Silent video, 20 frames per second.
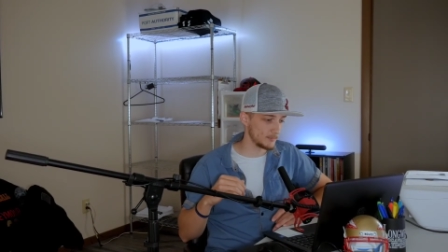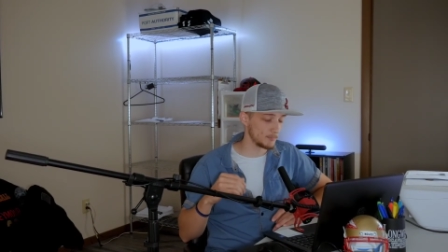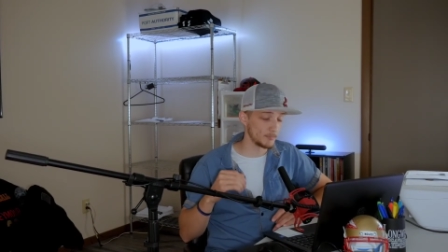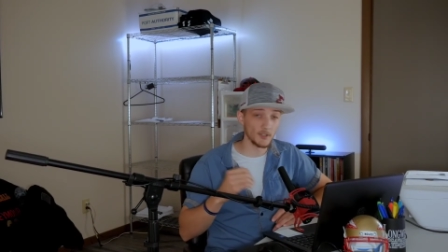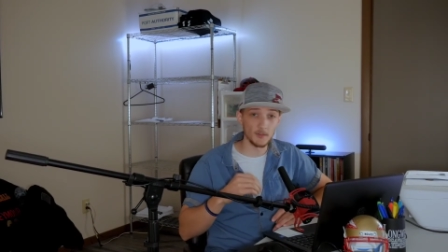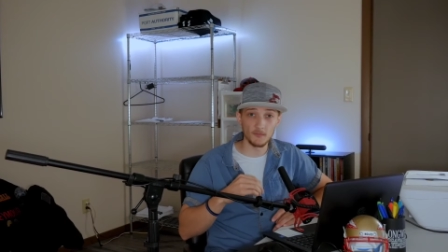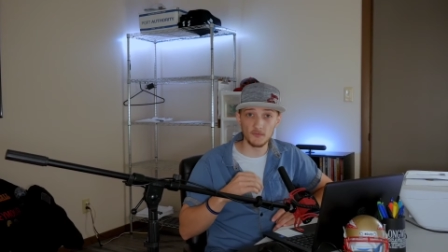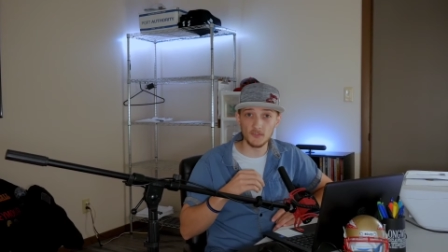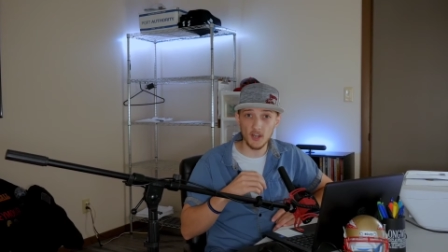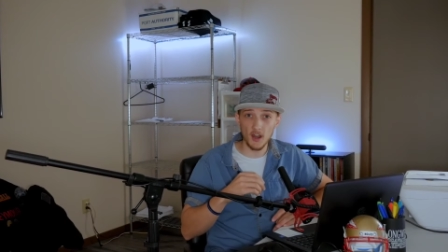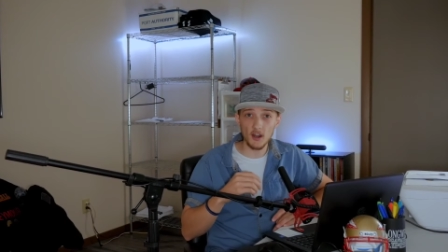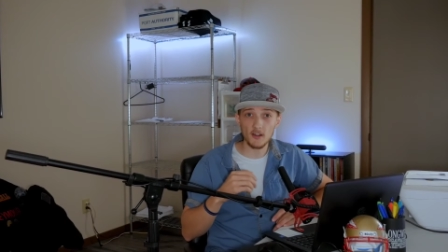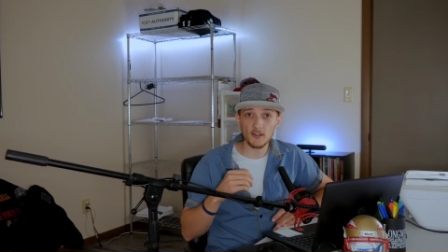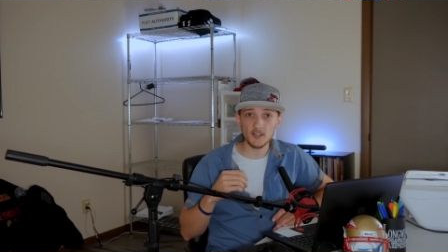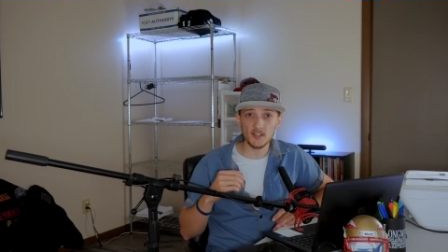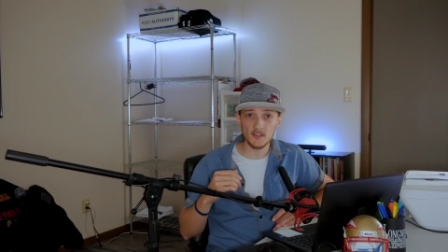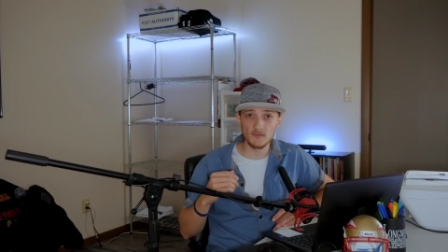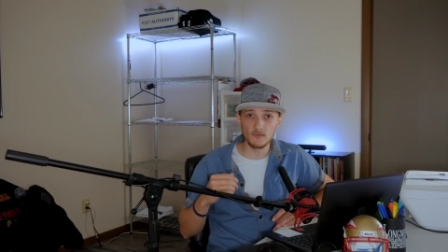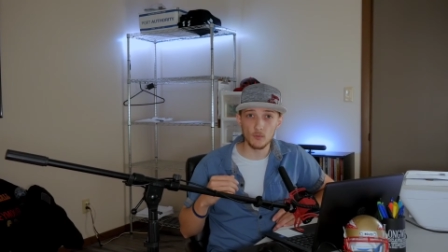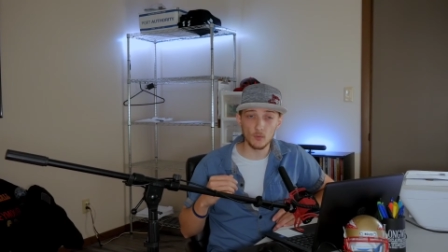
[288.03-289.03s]
But if God
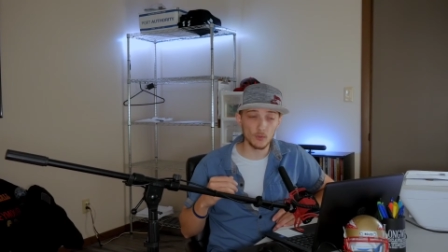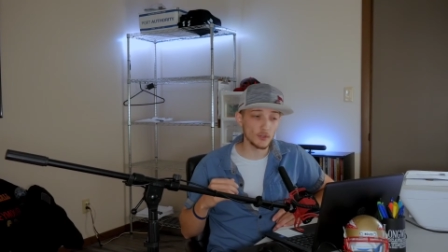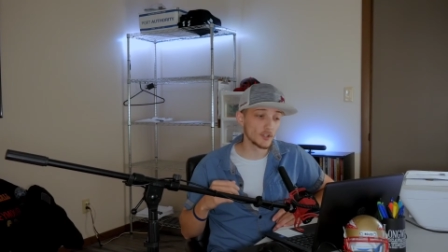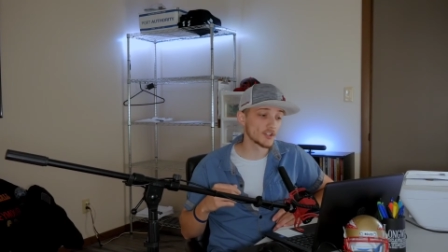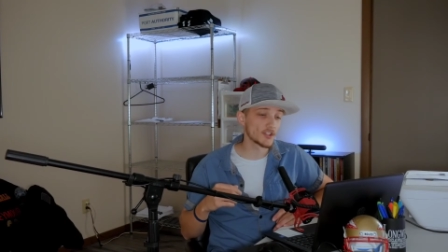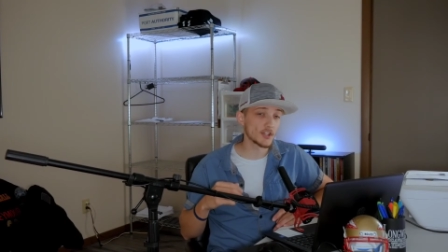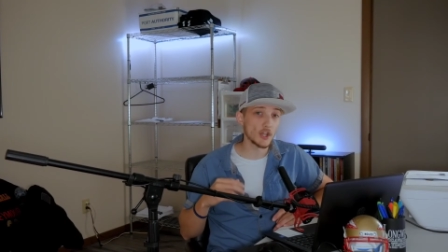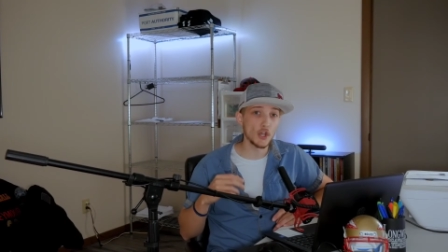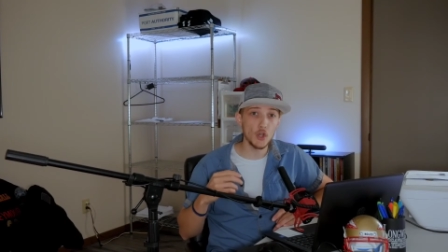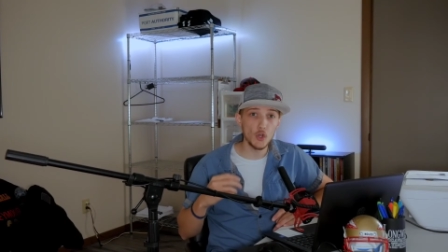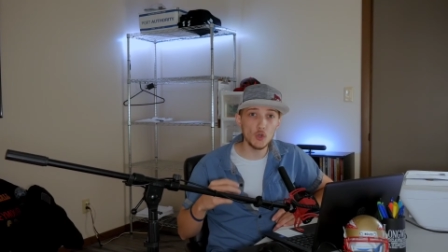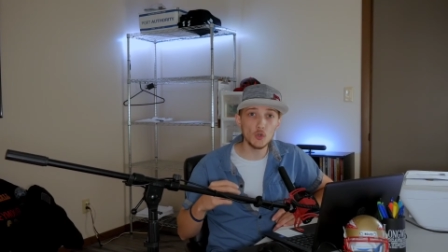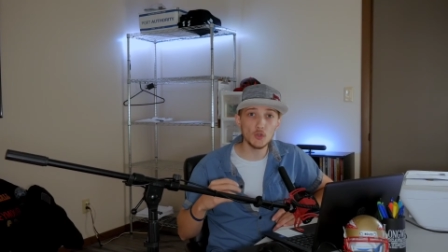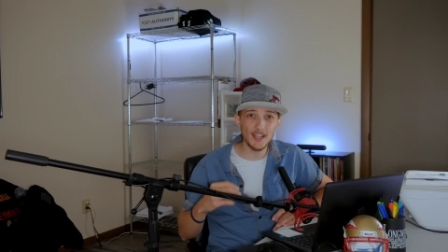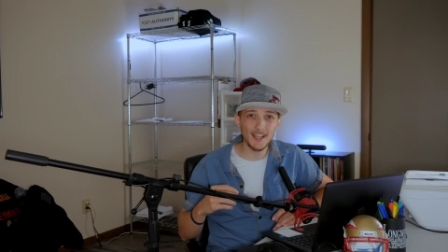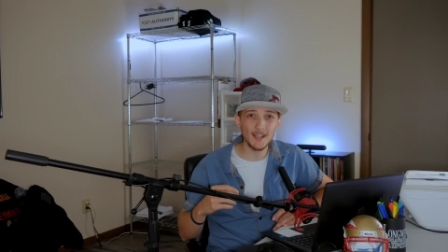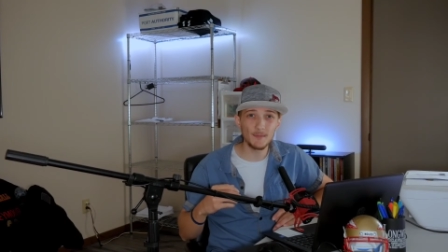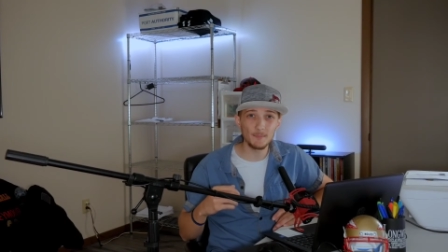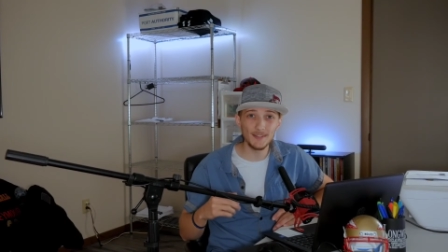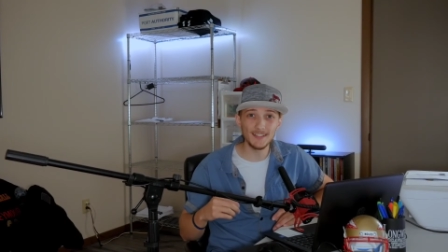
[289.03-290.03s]
is for us, who
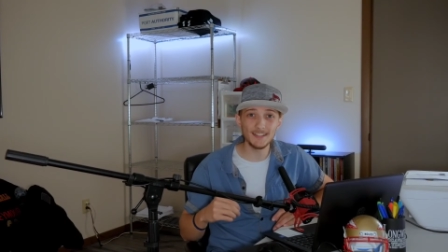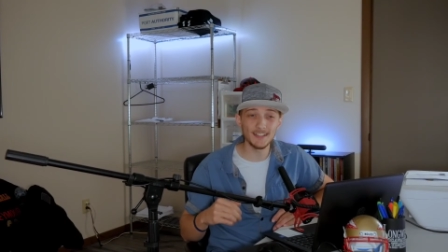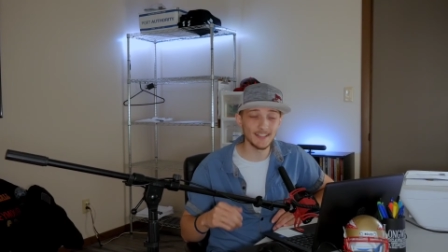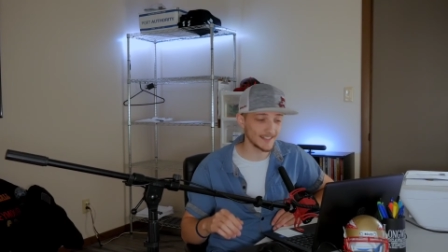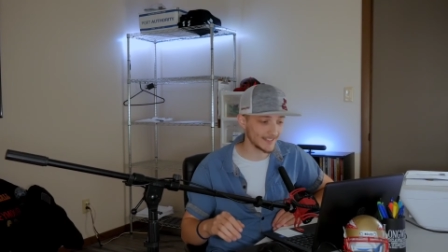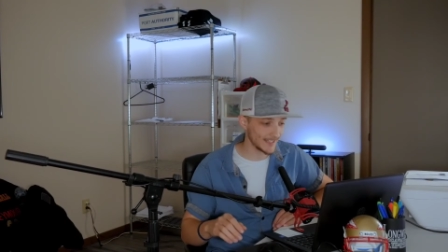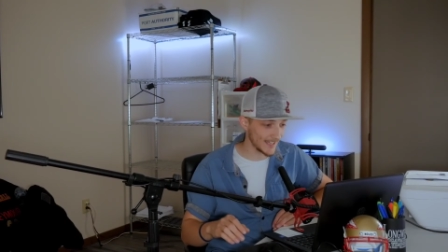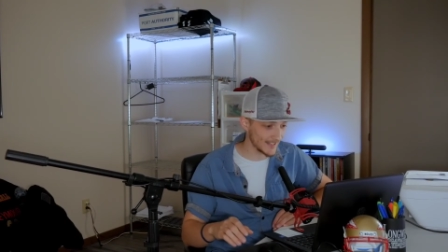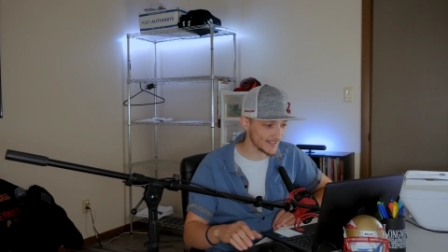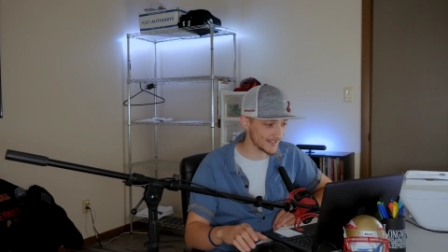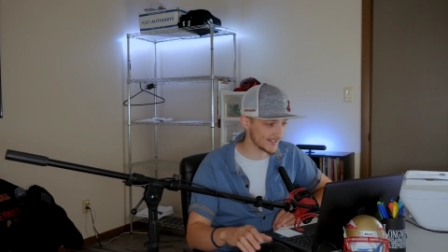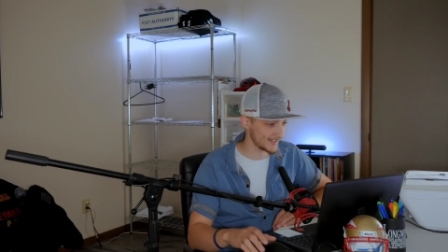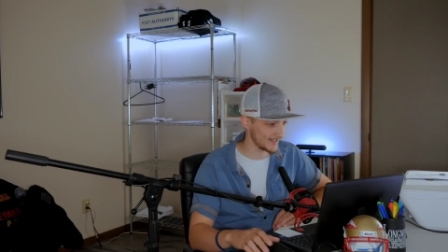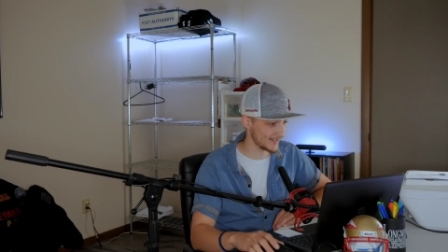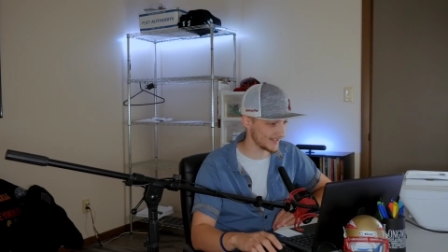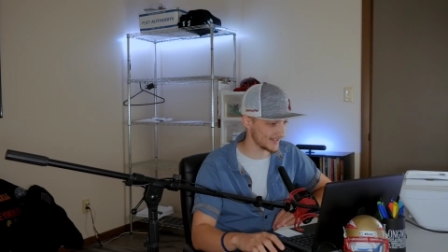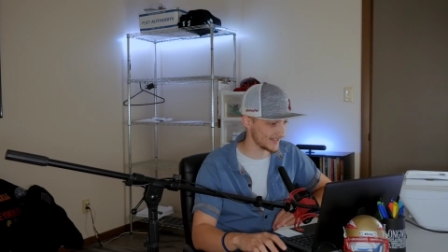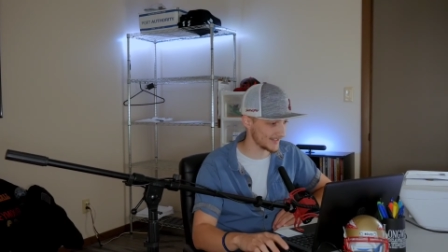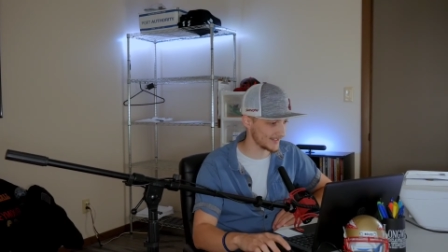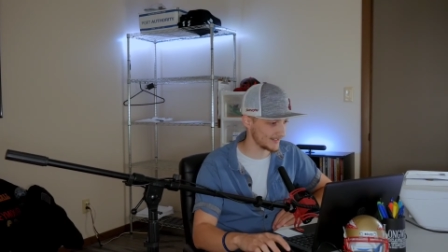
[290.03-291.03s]
can be against
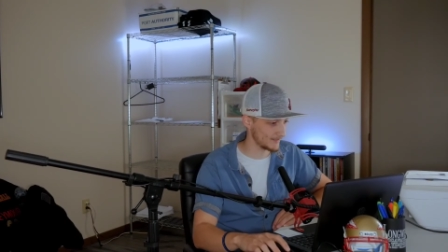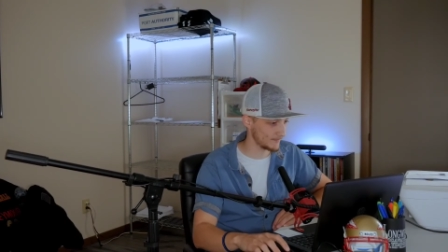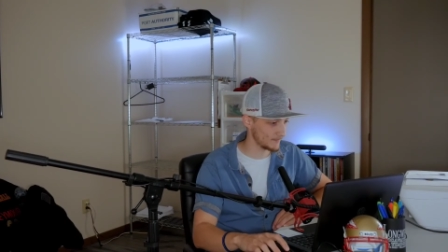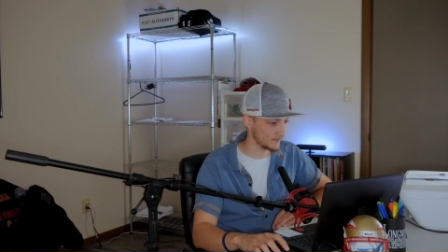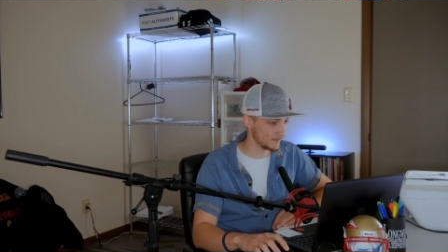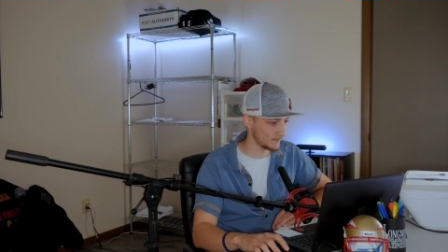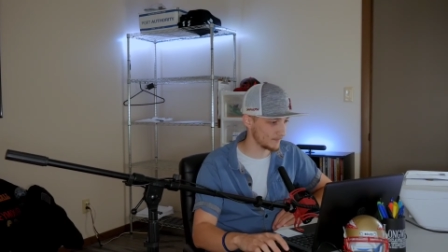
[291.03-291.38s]
us?